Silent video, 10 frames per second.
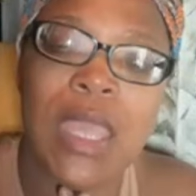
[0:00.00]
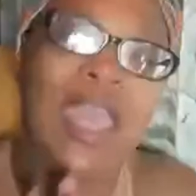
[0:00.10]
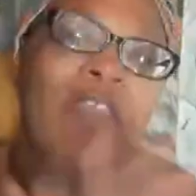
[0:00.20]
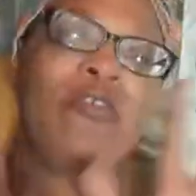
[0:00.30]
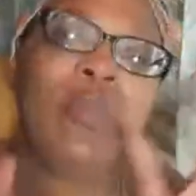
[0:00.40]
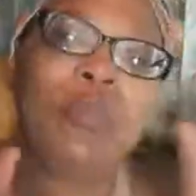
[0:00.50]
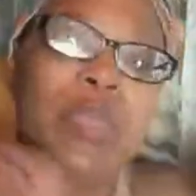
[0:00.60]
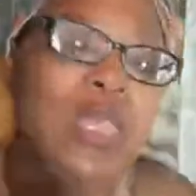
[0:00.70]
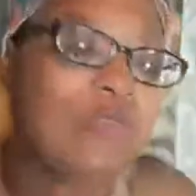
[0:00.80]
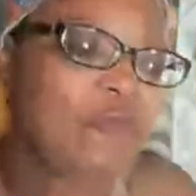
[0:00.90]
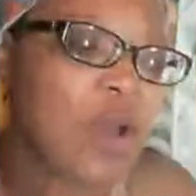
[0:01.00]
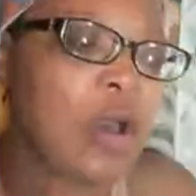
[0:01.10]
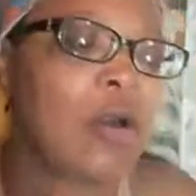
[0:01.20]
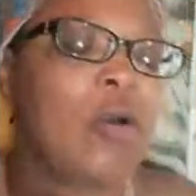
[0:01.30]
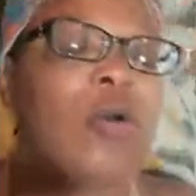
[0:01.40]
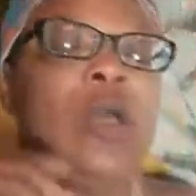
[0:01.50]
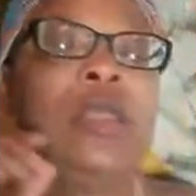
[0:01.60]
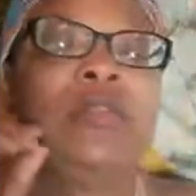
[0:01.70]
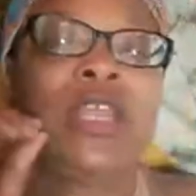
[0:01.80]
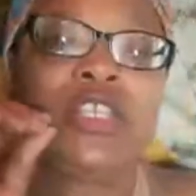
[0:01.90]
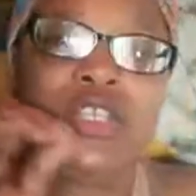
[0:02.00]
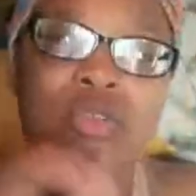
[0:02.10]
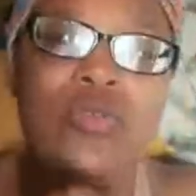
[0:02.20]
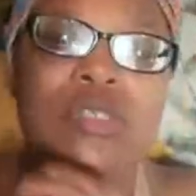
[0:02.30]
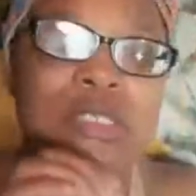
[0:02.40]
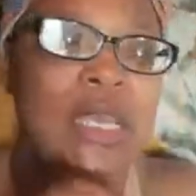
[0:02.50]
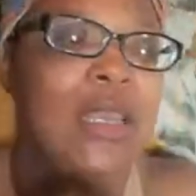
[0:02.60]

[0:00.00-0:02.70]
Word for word: Every pitfall that you set